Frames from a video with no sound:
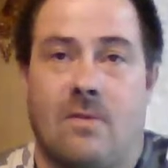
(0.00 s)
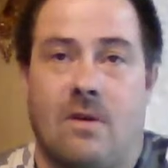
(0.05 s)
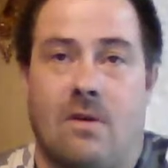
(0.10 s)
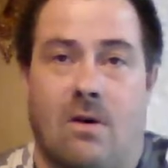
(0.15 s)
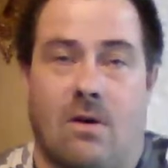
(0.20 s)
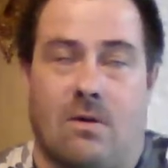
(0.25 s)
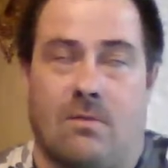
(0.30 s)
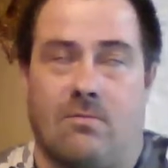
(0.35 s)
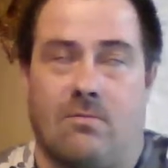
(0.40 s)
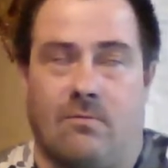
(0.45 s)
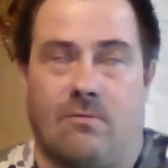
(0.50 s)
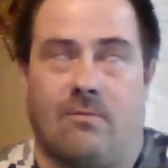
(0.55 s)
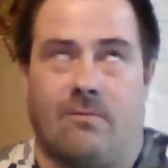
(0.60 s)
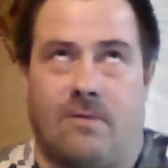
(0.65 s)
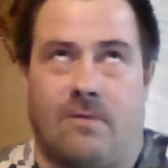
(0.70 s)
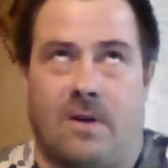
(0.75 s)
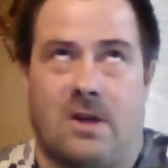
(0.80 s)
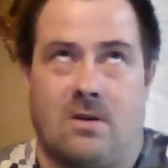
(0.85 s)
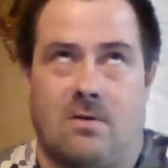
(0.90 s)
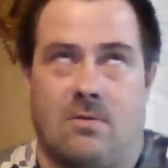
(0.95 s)
or
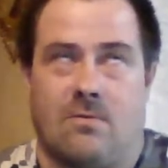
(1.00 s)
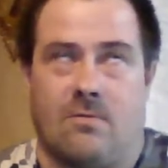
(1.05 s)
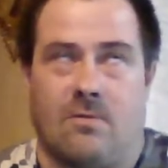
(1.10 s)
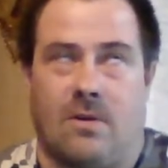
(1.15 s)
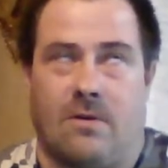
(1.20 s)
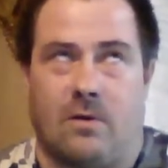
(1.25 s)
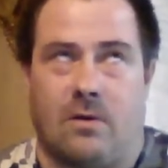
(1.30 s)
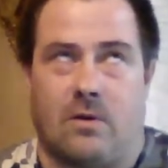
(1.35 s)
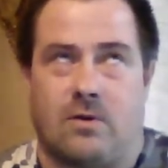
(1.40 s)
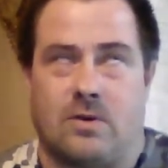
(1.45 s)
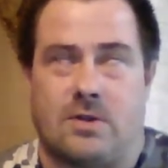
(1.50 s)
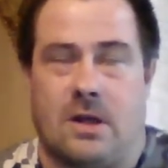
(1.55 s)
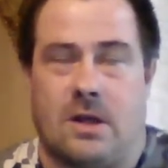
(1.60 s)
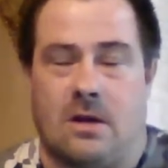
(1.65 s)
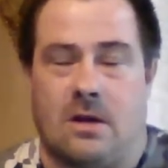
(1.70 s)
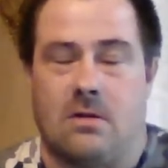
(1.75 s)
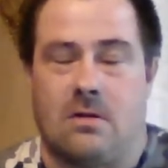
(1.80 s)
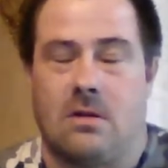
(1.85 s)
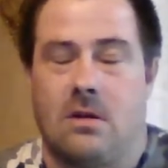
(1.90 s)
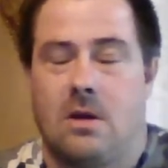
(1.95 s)
reverse
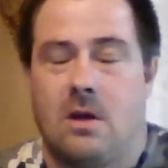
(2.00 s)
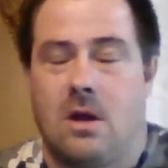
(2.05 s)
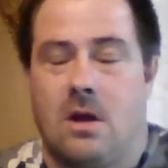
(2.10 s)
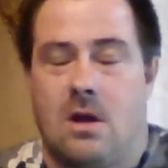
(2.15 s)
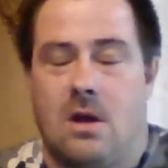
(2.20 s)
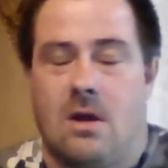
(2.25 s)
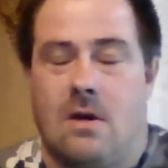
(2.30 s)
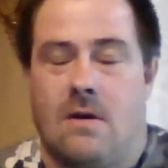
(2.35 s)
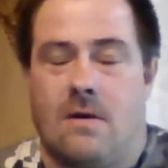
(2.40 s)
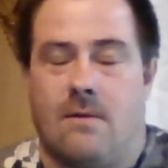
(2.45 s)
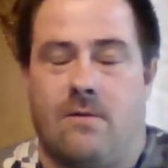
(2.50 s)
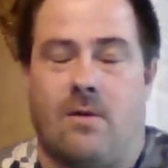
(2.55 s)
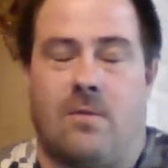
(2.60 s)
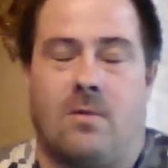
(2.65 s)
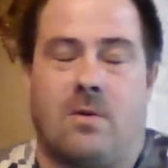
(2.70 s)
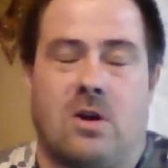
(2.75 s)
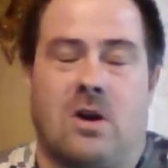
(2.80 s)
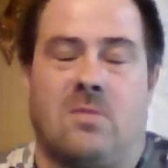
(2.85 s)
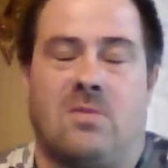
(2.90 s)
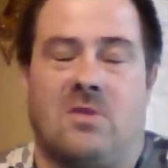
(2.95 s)
that, from
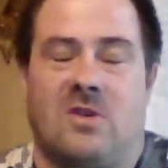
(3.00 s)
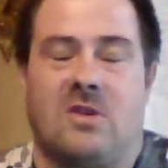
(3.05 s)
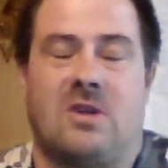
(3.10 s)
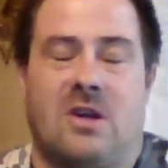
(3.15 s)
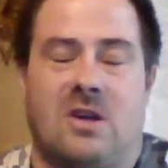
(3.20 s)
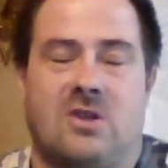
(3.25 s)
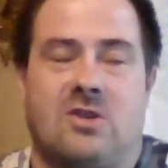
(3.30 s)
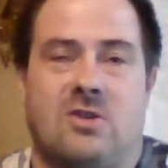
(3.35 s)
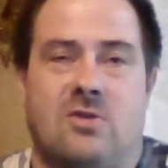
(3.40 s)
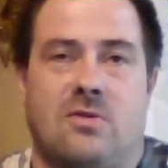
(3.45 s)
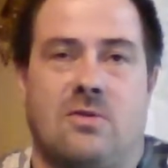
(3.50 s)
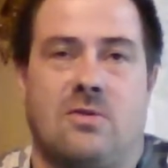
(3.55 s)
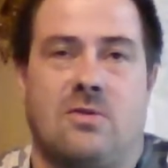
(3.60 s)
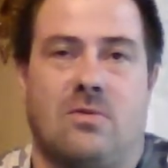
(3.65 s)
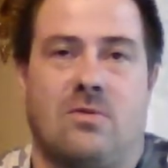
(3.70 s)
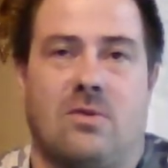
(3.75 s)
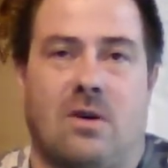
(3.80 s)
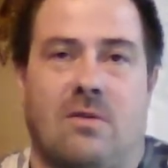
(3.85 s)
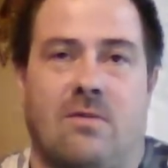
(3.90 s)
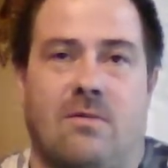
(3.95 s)
a couple of days
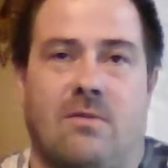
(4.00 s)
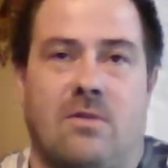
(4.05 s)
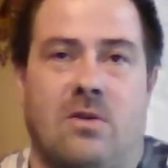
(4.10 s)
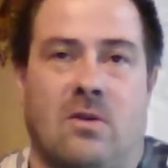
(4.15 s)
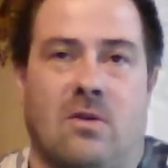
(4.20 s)
to